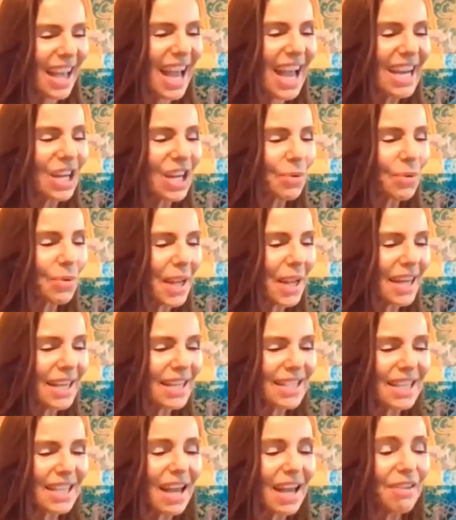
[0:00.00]
and
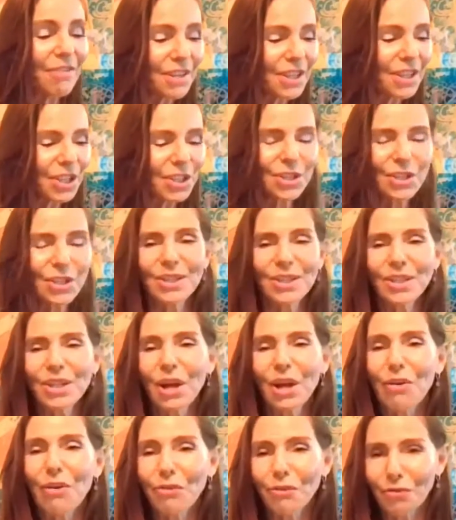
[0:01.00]
creates a
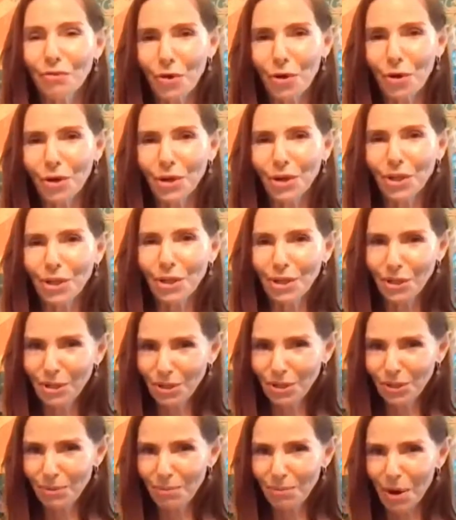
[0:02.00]
vision for
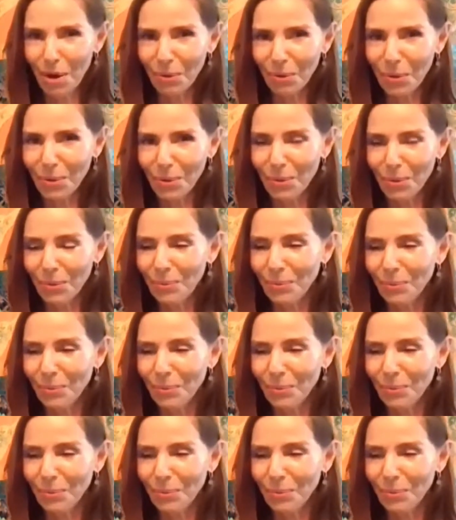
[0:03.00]
tomorrow.